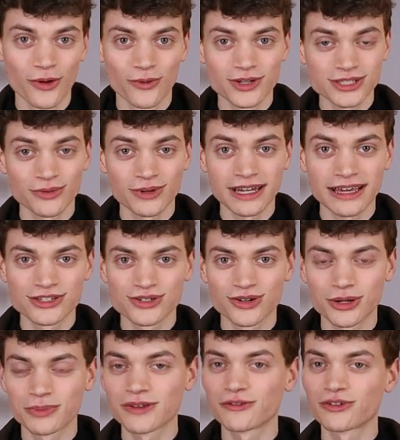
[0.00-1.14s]
which I really
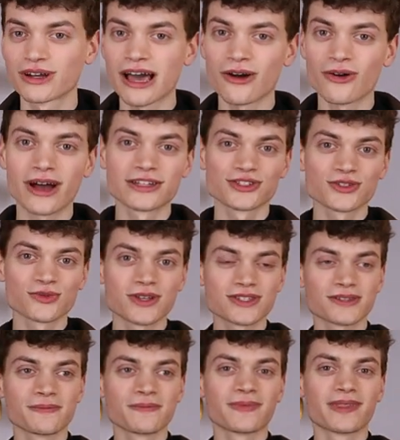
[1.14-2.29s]
enjoy. But for now, I just want